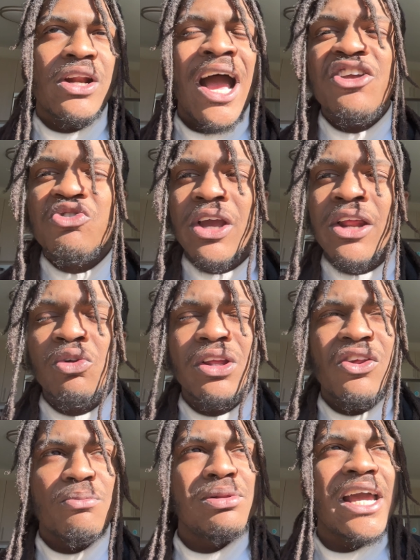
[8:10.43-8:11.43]
I trade only
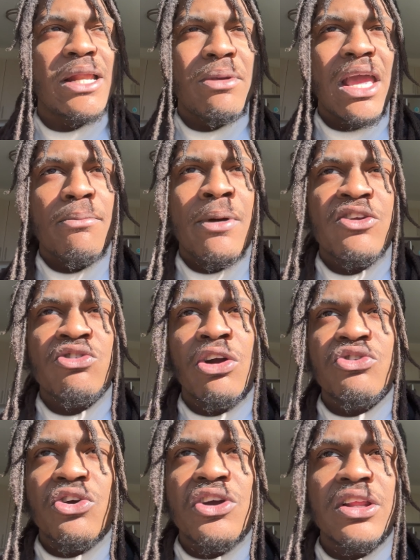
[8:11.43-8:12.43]
supply and demand. My
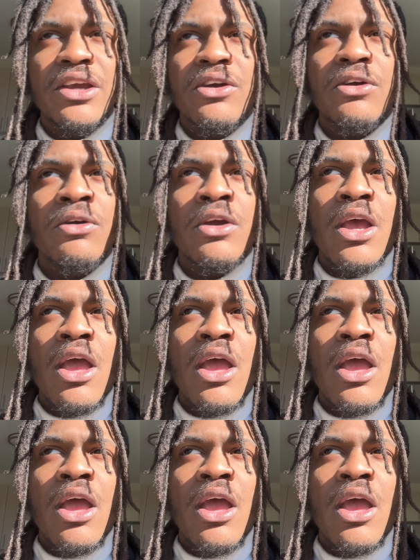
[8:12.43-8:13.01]
charts are clear.